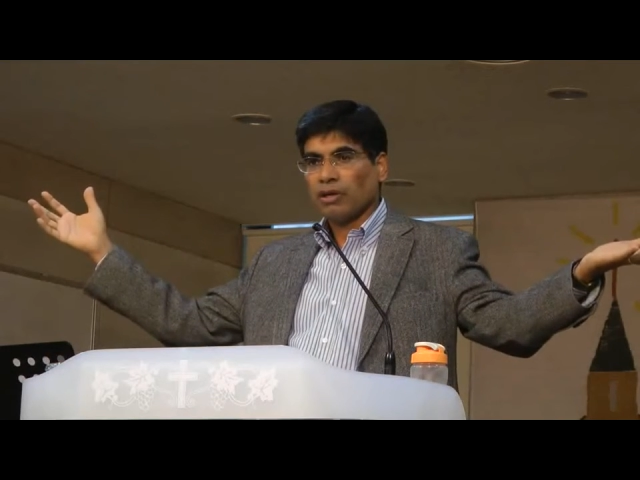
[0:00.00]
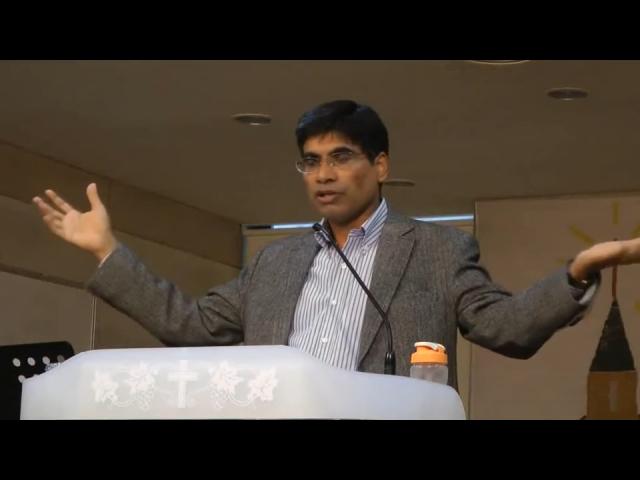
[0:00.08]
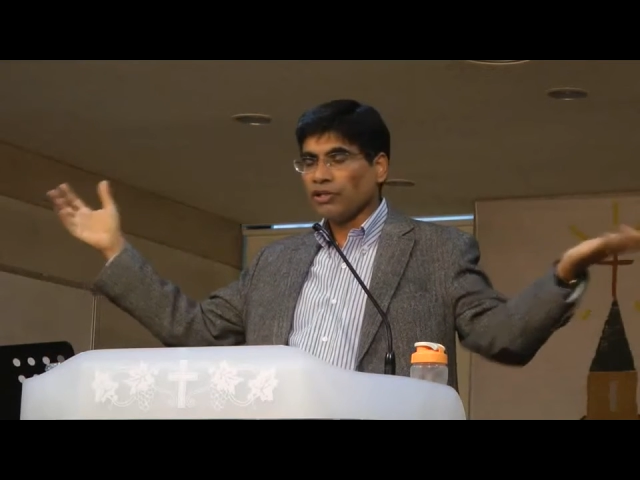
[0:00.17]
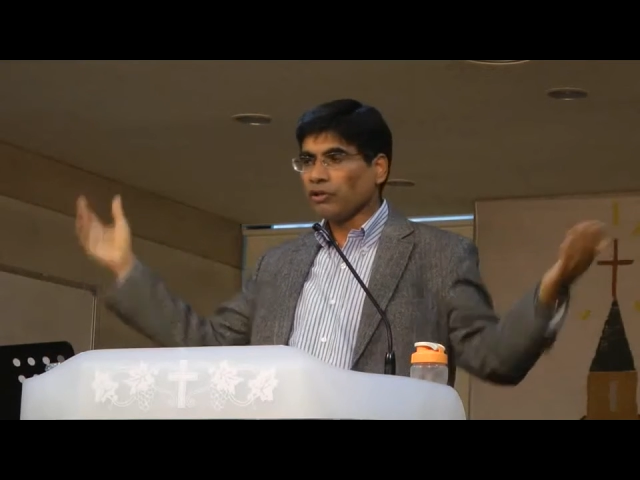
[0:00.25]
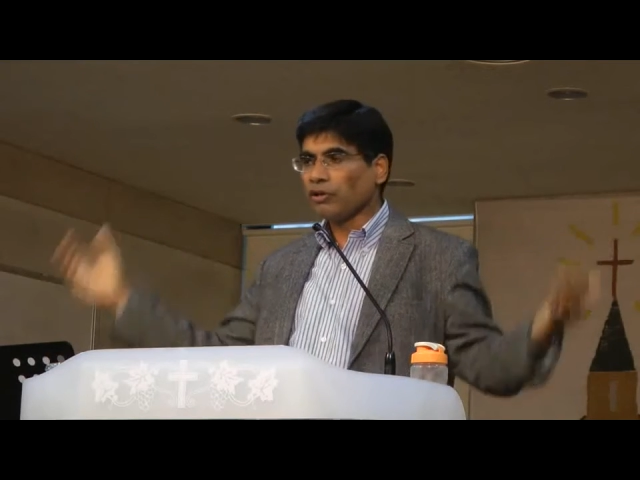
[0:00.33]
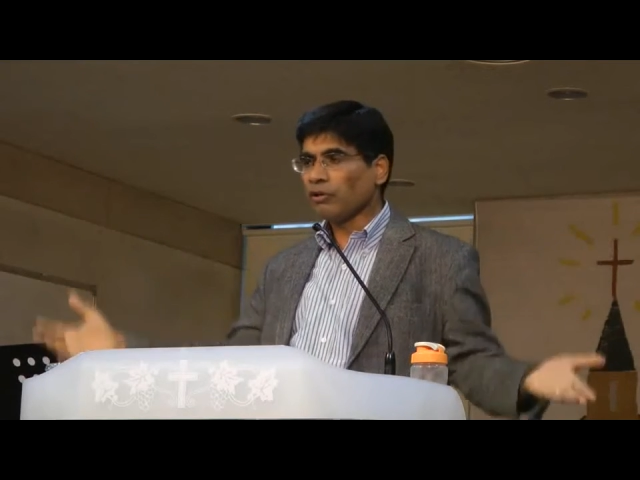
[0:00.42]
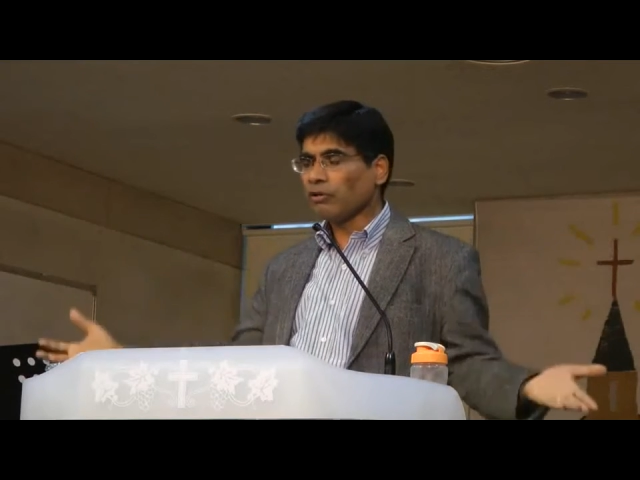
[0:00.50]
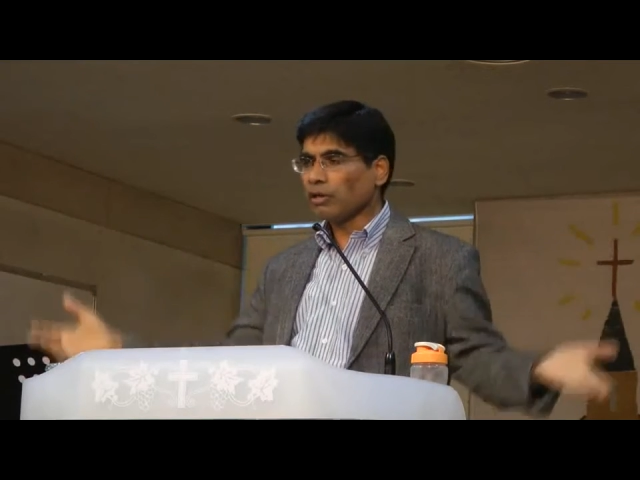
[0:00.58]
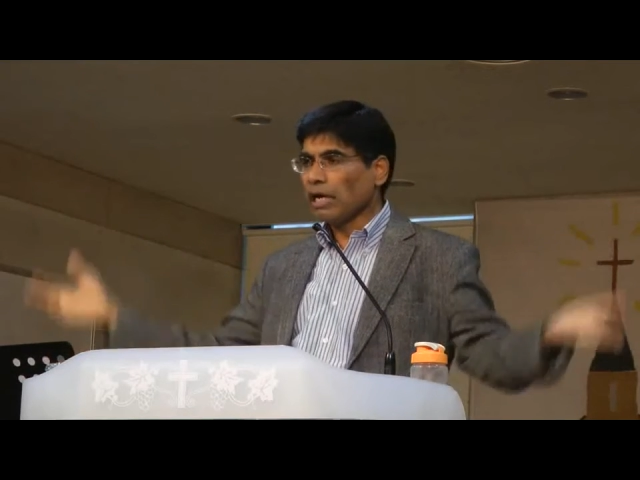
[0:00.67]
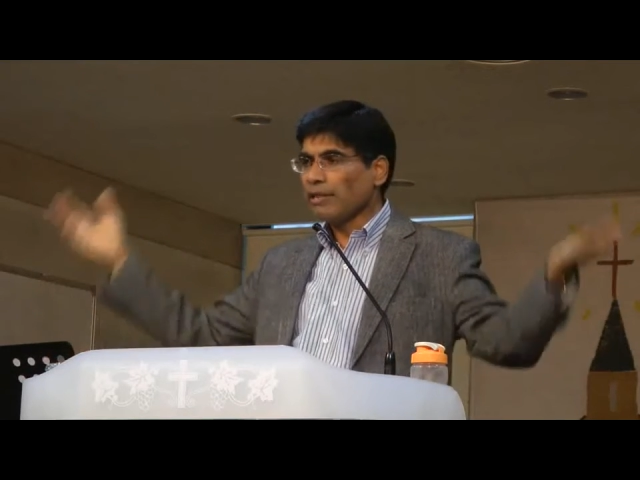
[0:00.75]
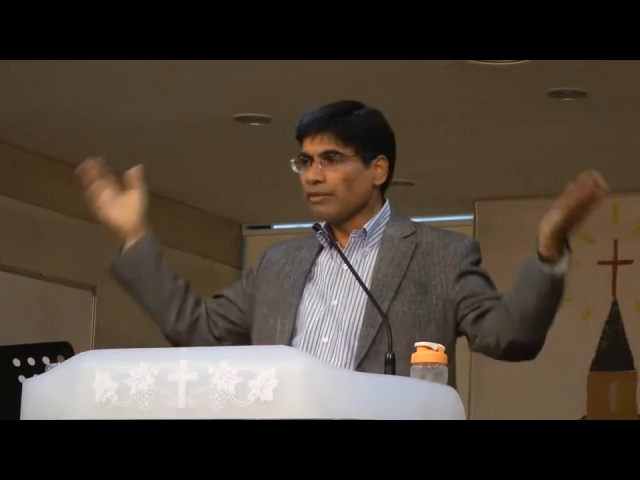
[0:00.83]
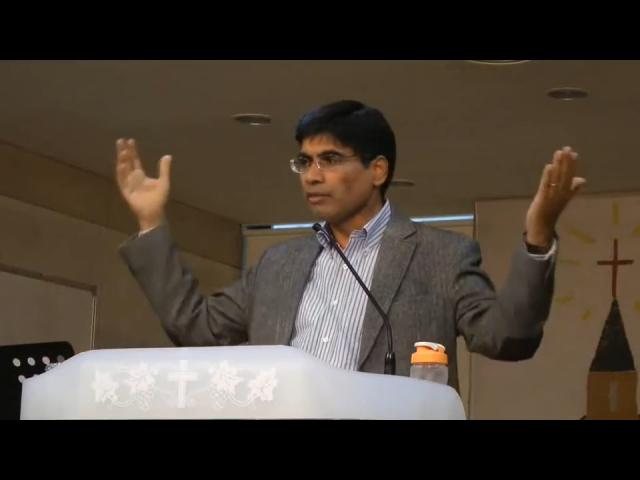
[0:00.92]
The
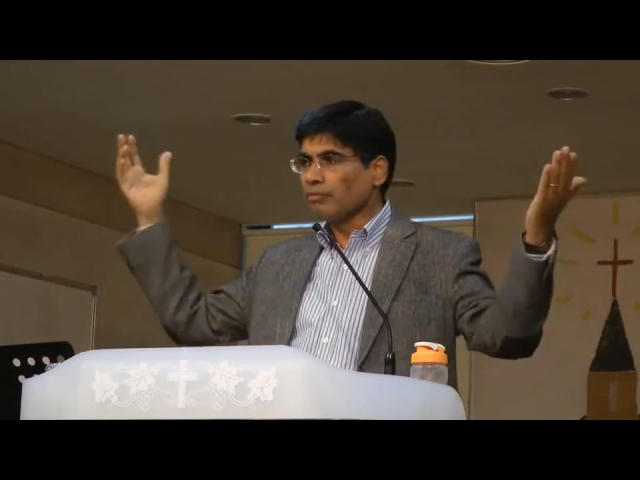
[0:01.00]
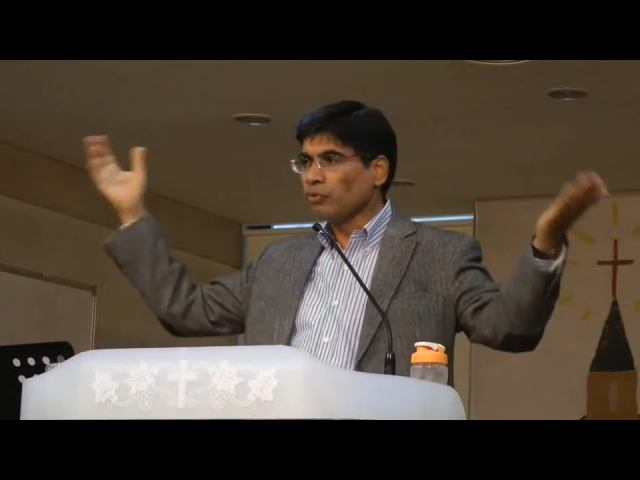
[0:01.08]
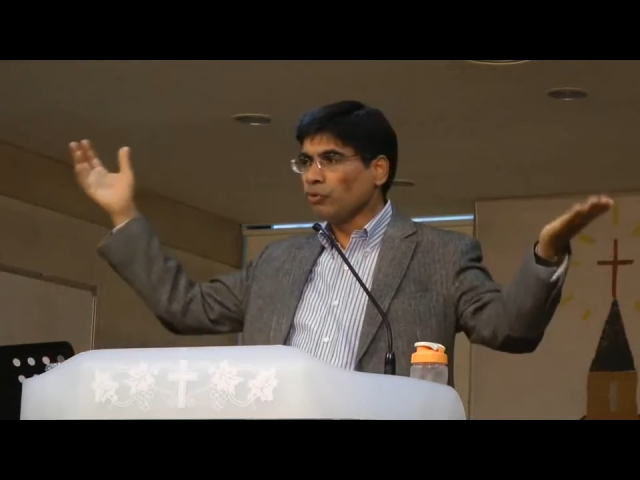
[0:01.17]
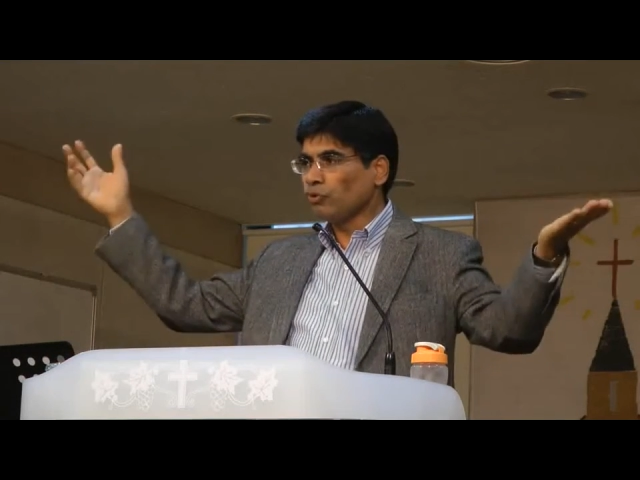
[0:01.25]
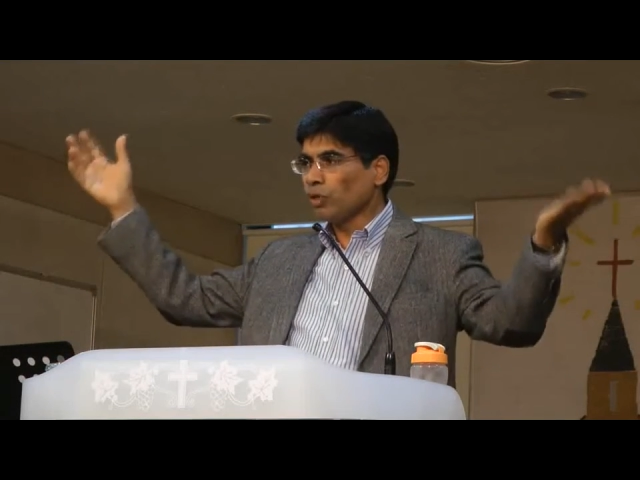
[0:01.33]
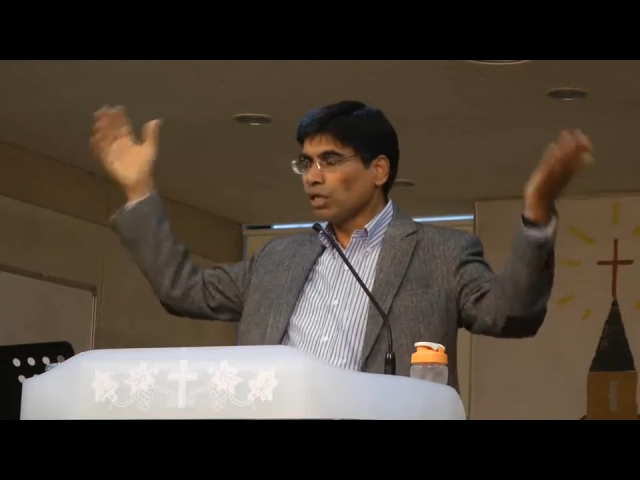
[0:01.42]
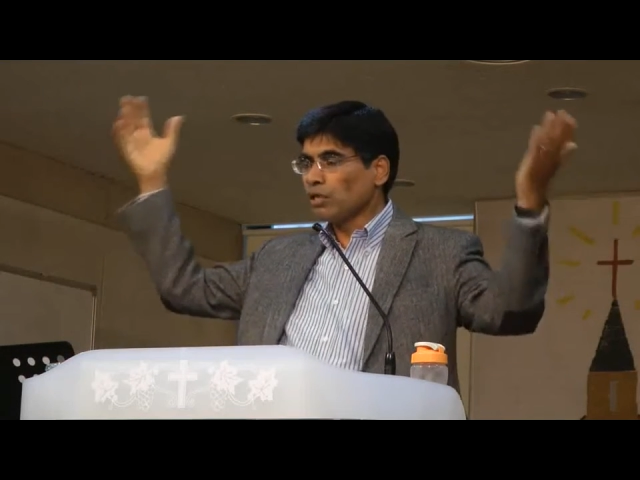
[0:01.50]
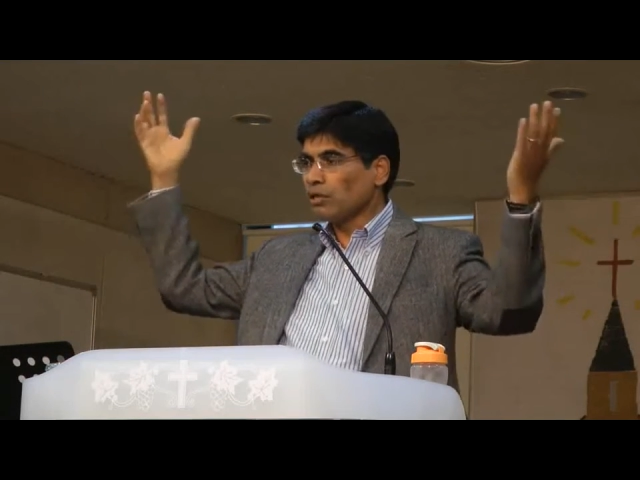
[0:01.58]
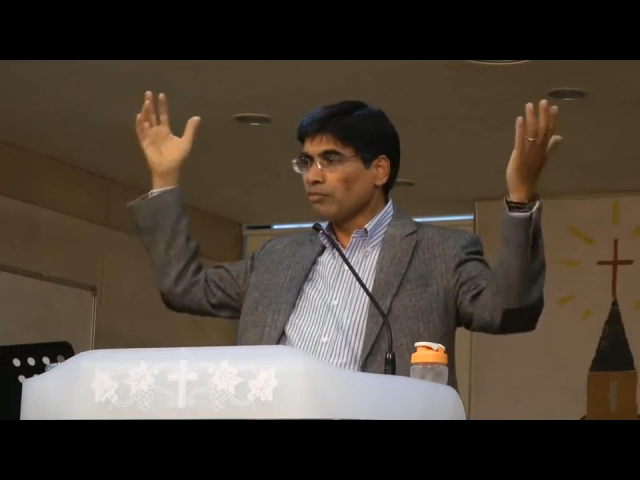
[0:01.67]
Earth and the Moon and